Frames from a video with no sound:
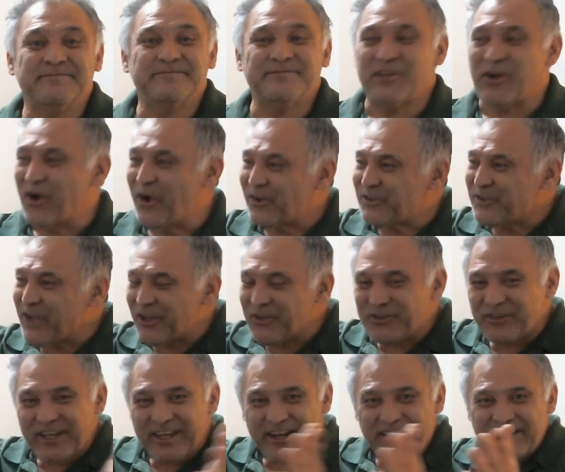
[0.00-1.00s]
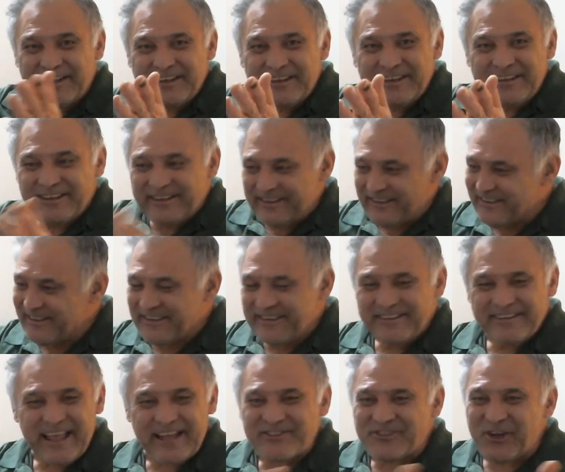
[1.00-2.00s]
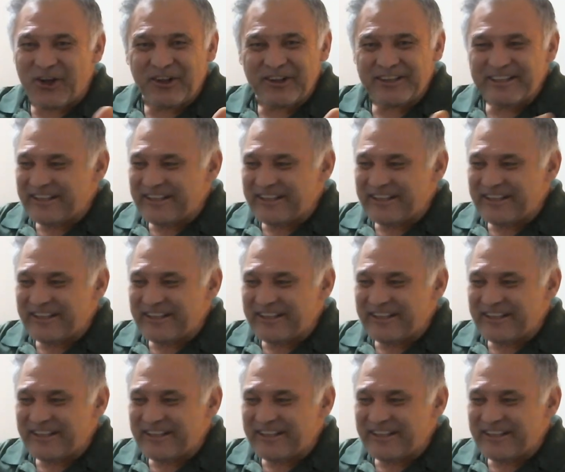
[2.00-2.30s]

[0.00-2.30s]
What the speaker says: They're all tied together. That's all.